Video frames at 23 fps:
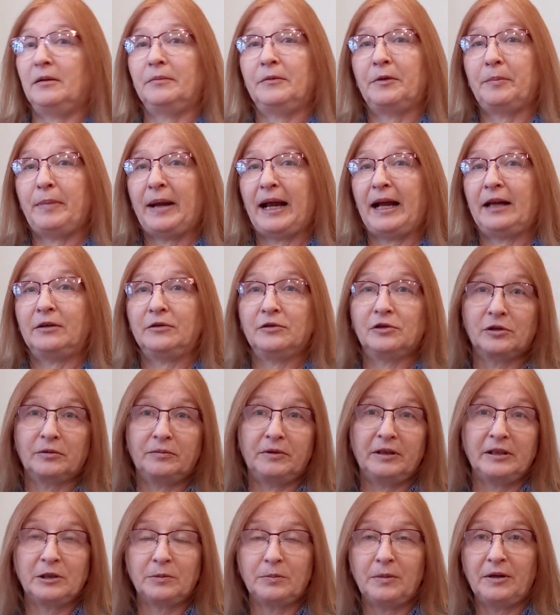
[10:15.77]
The patterns
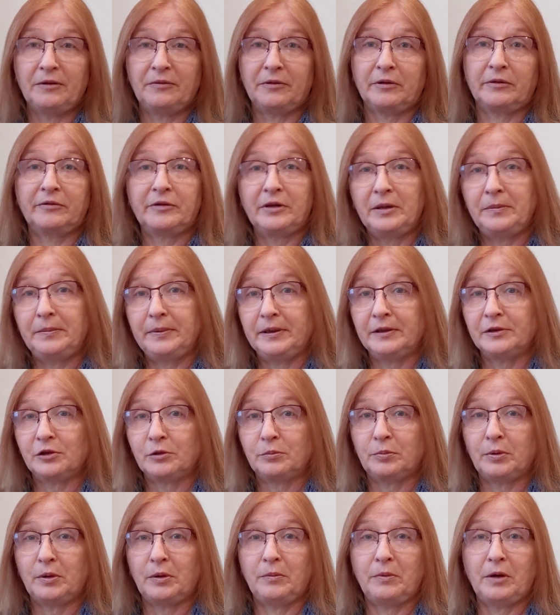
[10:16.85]
of this month were free because
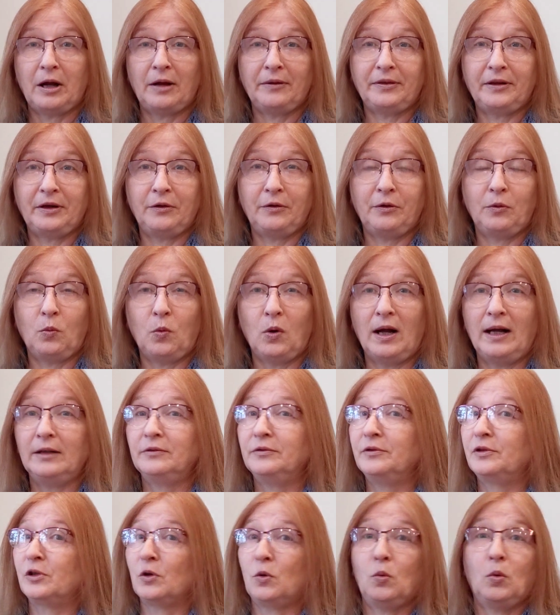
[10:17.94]
they're out there in the
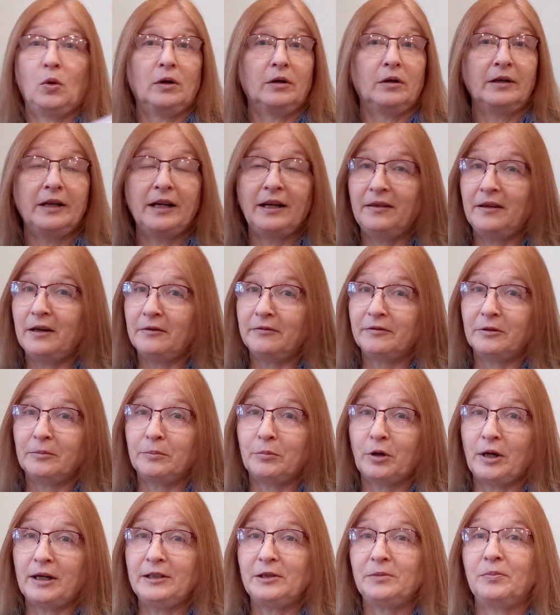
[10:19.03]
wild, so we're in there for
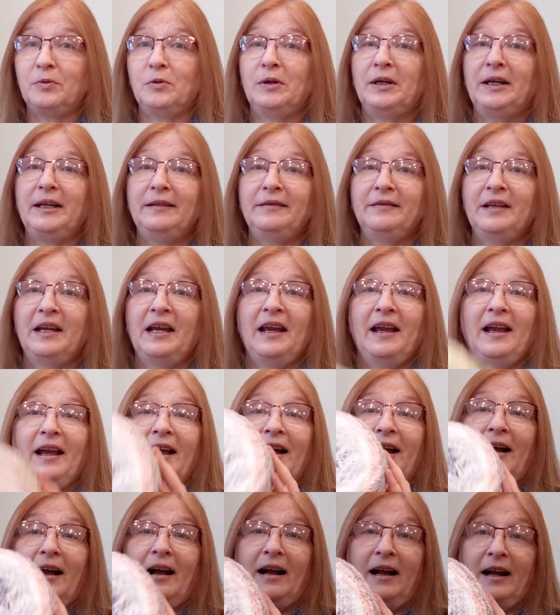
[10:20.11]
price point.
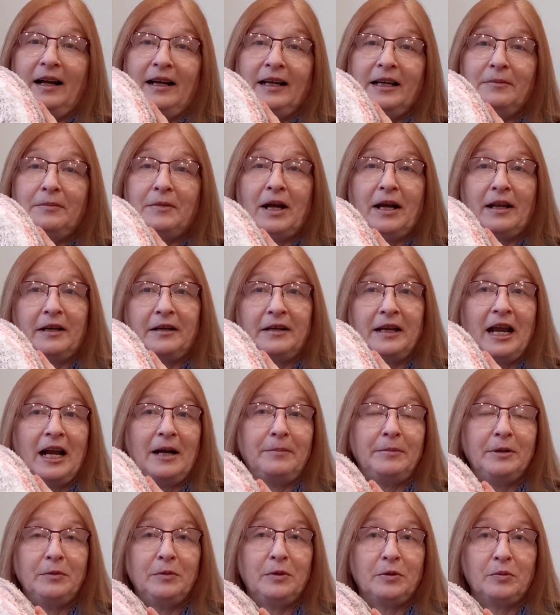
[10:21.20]
I am not
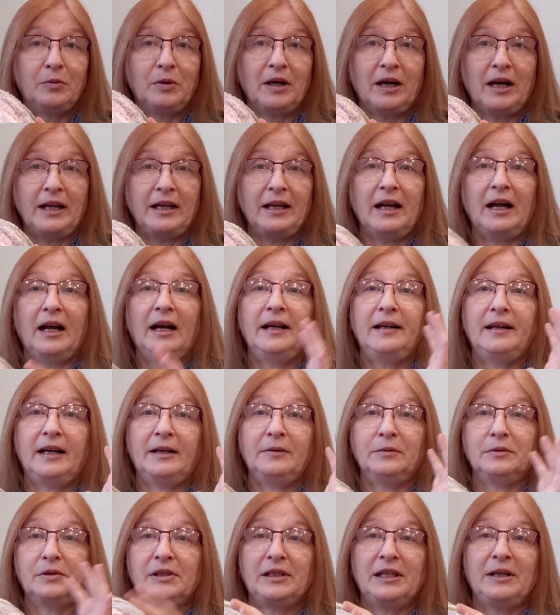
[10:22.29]
unhappy with what I got. I
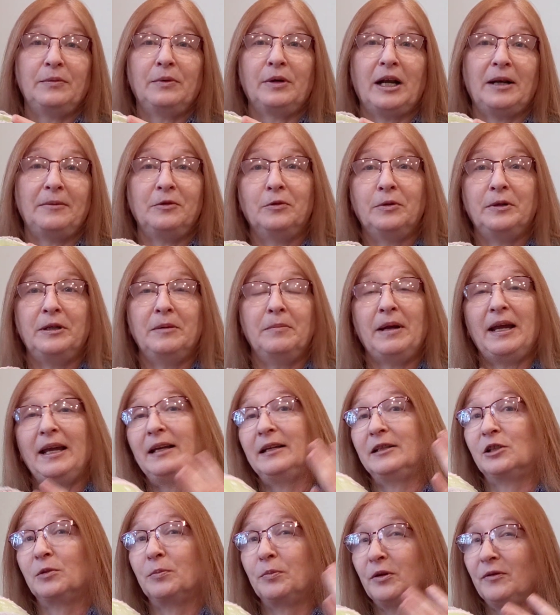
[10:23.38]
will see what I'm going to
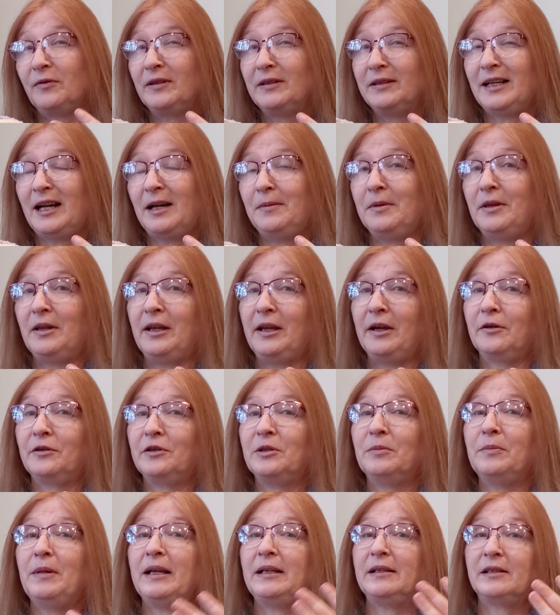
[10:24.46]
make. It's a perfect time of the year
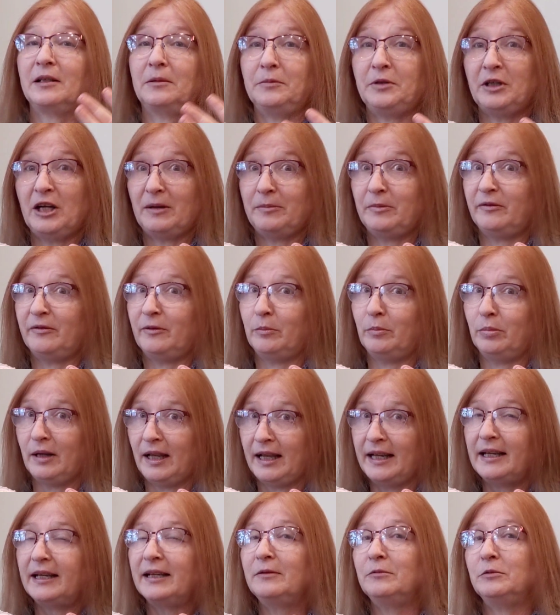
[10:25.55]
to make some type of a
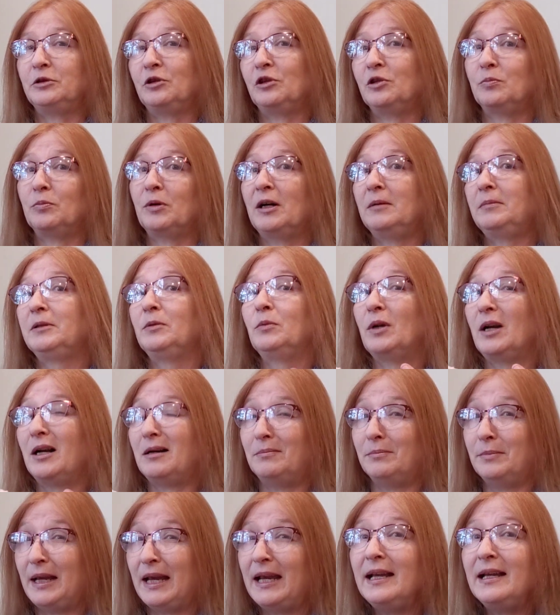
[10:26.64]
blanket, which is probably what I'll
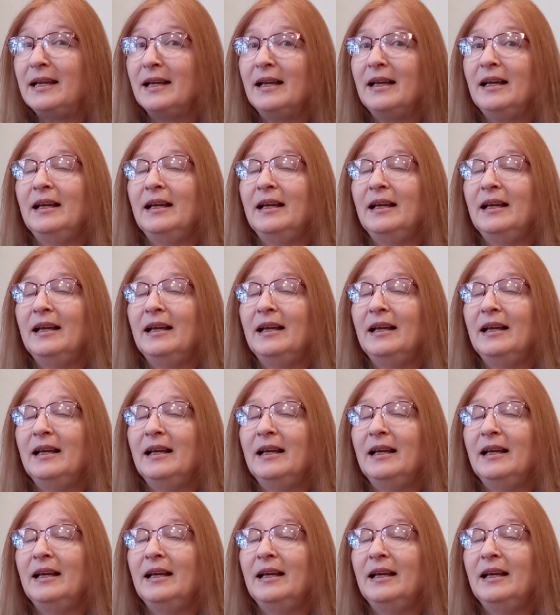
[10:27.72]
make.